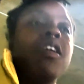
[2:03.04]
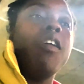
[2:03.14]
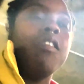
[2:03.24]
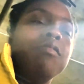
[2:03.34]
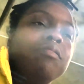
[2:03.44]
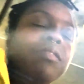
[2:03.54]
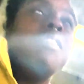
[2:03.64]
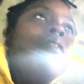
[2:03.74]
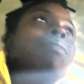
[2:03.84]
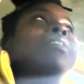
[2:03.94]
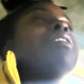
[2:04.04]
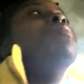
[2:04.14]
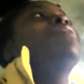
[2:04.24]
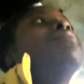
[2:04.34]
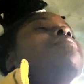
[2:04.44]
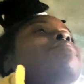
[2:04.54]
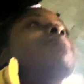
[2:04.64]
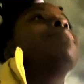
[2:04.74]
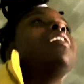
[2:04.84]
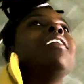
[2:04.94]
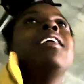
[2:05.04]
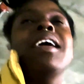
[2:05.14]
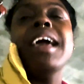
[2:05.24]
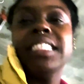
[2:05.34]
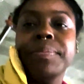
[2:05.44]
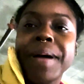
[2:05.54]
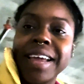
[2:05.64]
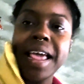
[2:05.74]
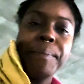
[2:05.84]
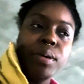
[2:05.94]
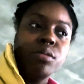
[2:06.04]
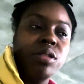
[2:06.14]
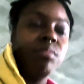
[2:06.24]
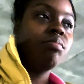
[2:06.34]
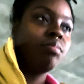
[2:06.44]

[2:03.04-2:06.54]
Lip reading: called, what's the name of it? It has the pineapples.